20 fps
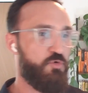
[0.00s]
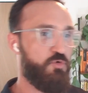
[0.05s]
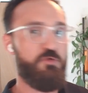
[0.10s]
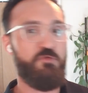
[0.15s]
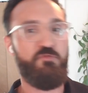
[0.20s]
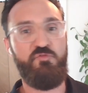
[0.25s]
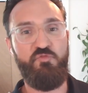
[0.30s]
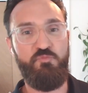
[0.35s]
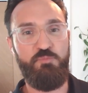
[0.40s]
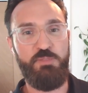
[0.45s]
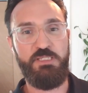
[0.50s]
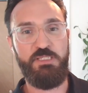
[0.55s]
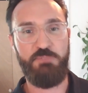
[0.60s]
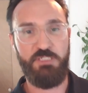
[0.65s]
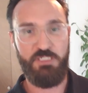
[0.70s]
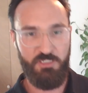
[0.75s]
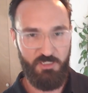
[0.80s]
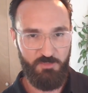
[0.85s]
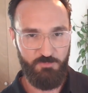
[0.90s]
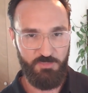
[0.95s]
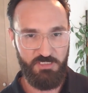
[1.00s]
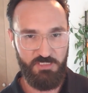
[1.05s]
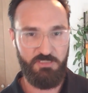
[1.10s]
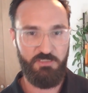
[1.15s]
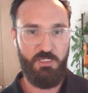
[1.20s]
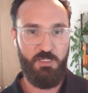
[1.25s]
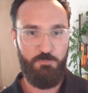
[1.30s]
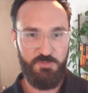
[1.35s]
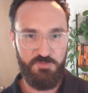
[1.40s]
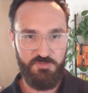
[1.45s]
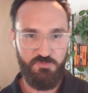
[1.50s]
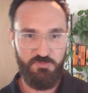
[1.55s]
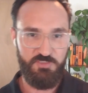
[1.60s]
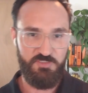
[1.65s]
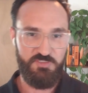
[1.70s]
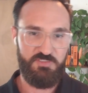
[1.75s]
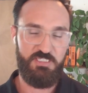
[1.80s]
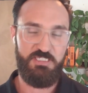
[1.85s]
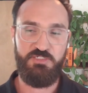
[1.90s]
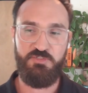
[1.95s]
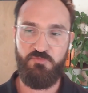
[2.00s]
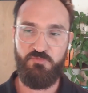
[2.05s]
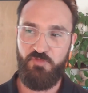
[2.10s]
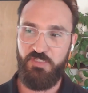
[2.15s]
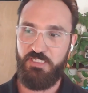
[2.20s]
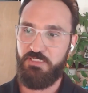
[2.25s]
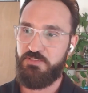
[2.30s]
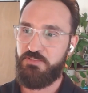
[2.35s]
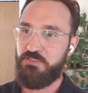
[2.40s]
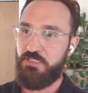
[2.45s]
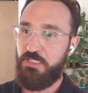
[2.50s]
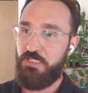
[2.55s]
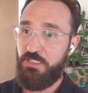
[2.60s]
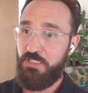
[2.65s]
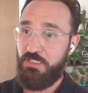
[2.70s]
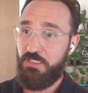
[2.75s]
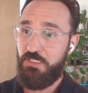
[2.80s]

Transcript: who have you been becoming up until this stage and phase.